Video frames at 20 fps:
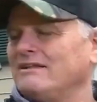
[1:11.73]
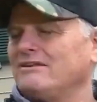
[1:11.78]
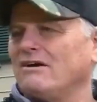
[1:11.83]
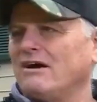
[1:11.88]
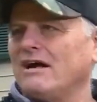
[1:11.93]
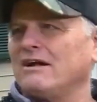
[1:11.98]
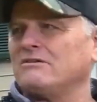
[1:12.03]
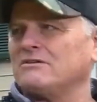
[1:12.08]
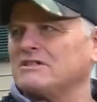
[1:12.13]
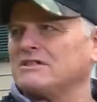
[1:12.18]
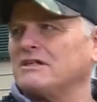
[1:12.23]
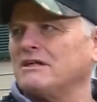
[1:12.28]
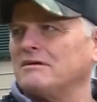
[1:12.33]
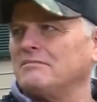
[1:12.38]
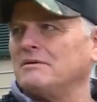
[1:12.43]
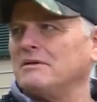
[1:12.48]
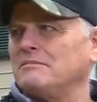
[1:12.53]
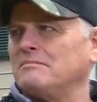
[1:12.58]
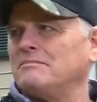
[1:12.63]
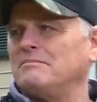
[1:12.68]
I thought it was going to
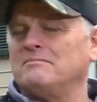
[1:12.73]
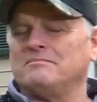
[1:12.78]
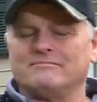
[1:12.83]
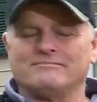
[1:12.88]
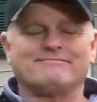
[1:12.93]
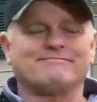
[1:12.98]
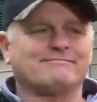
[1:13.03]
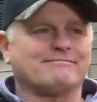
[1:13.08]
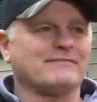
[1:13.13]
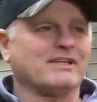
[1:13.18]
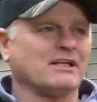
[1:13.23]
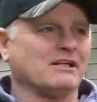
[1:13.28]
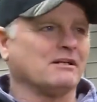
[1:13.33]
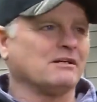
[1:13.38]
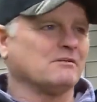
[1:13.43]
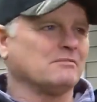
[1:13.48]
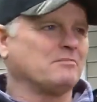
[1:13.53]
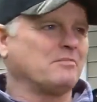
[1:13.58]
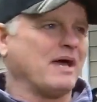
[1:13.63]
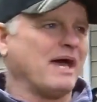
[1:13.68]
be, you
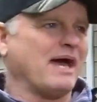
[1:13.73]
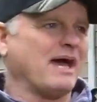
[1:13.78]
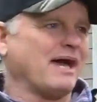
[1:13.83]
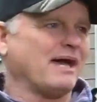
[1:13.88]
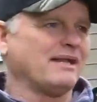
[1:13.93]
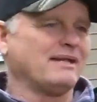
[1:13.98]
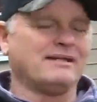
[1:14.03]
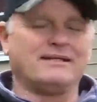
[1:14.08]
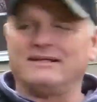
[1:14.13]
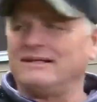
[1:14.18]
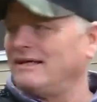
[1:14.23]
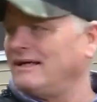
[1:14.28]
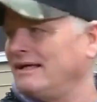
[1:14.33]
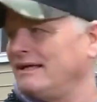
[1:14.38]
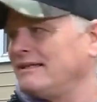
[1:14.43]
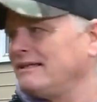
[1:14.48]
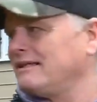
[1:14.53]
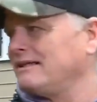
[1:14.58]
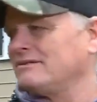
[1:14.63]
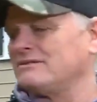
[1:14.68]
know, bad. I
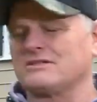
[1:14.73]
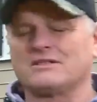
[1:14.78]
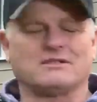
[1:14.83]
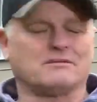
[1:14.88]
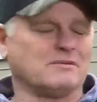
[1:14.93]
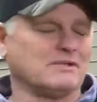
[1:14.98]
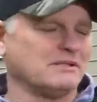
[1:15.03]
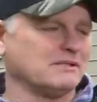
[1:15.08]
didn't think it was going